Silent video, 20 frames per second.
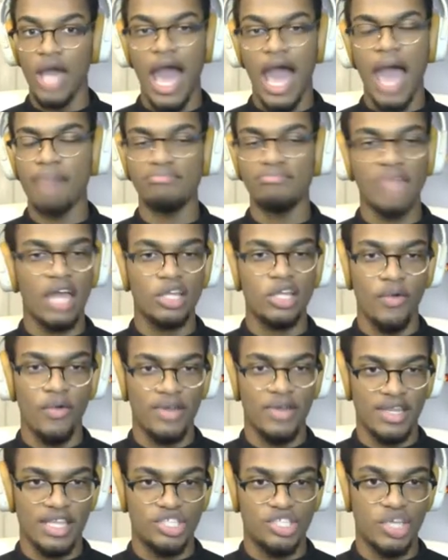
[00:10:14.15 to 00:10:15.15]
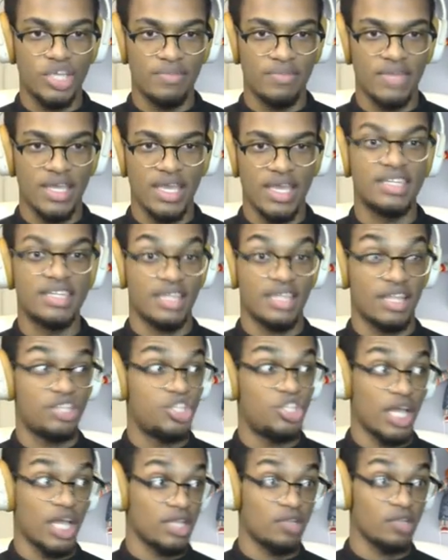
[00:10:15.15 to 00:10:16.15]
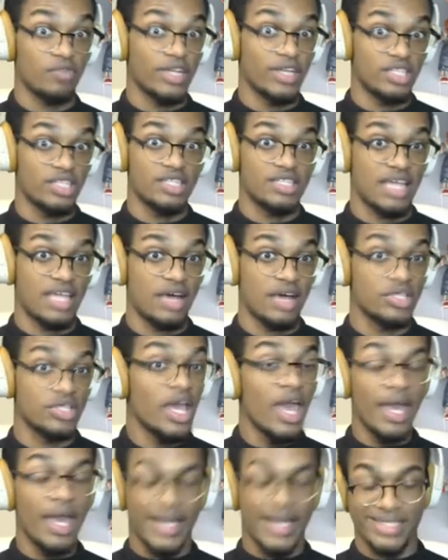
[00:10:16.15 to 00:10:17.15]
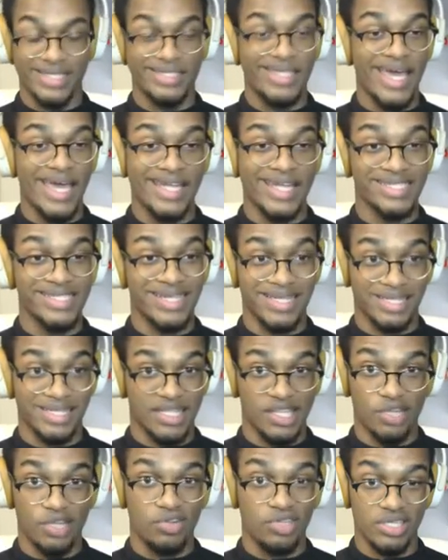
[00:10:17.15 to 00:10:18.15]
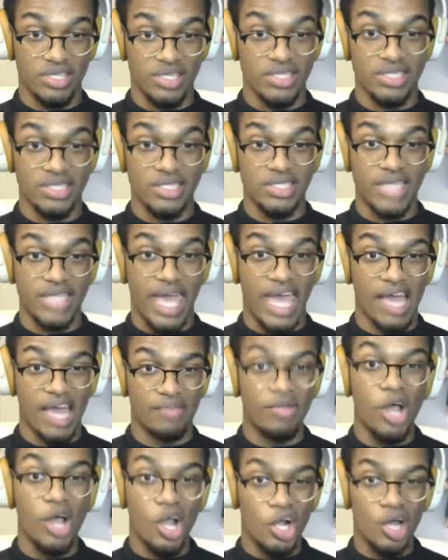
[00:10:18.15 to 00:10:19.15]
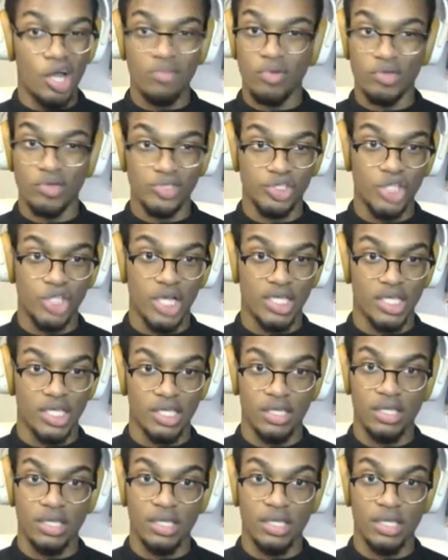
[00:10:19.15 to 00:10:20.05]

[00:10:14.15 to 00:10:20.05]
I'm not going to that chimney until I check the rest of this house, because that is clearly a scam. Come on, Chucky.